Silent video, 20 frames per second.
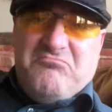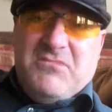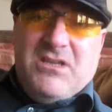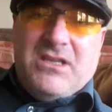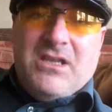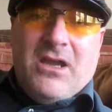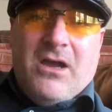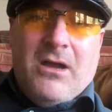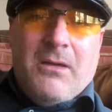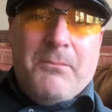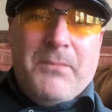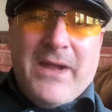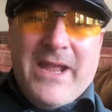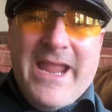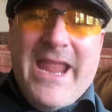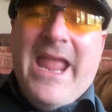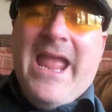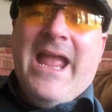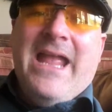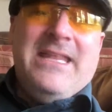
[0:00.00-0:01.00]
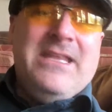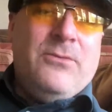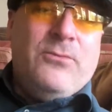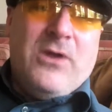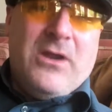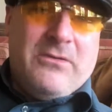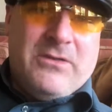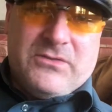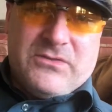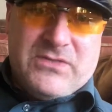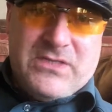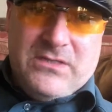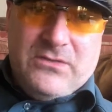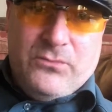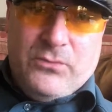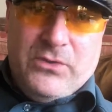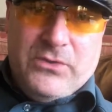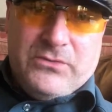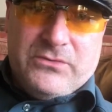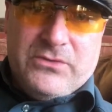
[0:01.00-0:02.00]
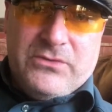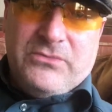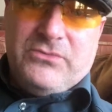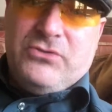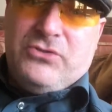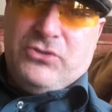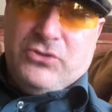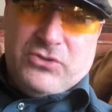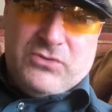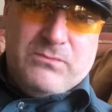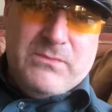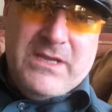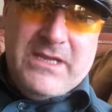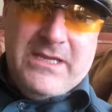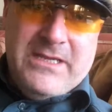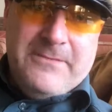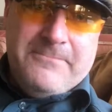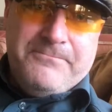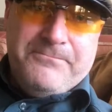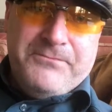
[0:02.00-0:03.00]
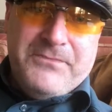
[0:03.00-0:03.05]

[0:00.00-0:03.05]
You can't buy it anywhere else in the world. Just me.